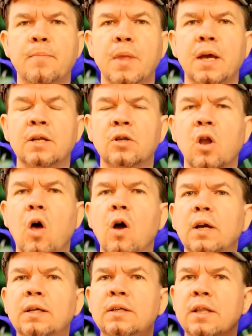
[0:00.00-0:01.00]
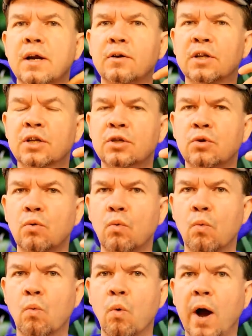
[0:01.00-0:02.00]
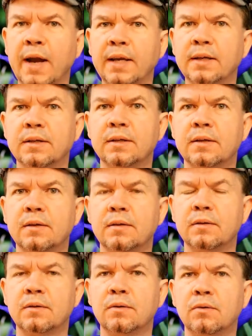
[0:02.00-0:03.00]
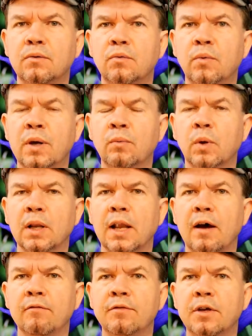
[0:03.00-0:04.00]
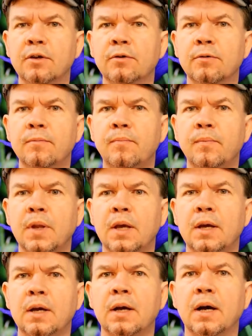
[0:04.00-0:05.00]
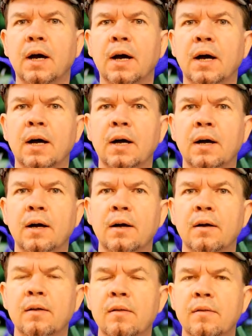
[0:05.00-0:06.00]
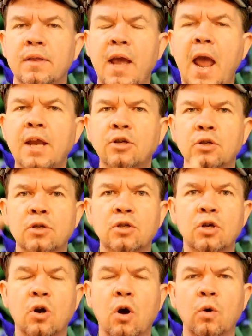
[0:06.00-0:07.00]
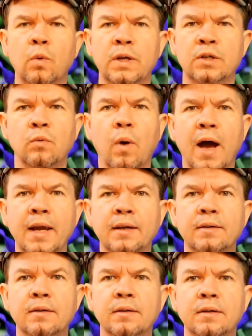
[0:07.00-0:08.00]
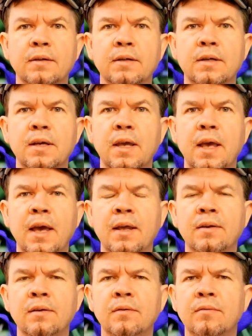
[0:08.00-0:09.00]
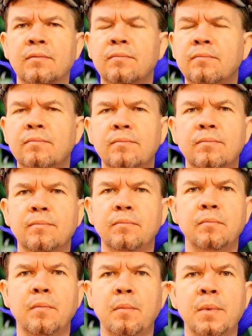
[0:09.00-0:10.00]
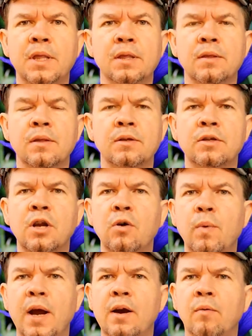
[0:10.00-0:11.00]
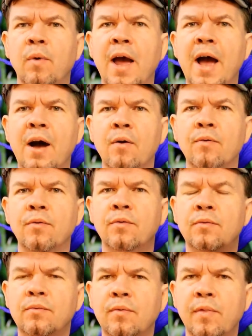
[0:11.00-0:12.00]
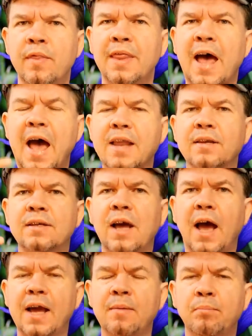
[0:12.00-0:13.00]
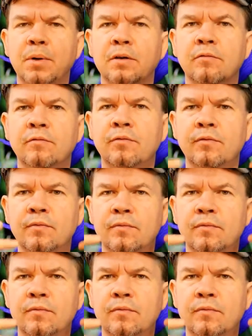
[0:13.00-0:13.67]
As long as there is white, we will love you. The angels are always white. And I mean, there's no way around that type of